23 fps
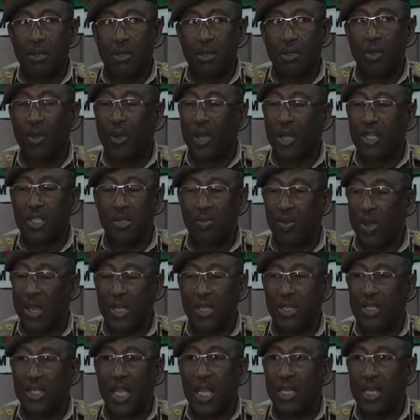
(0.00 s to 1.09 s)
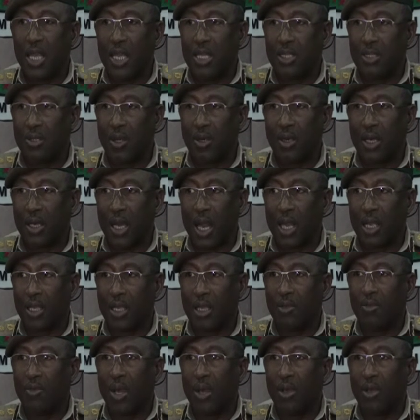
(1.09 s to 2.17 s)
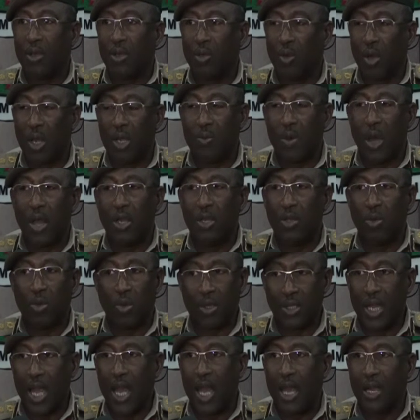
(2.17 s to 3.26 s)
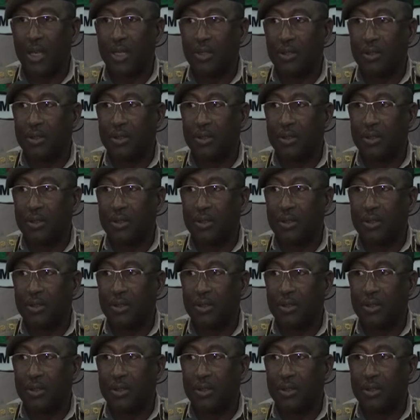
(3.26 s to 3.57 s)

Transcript: you can spend 10 years on a rank. If you are not qualified, you retire.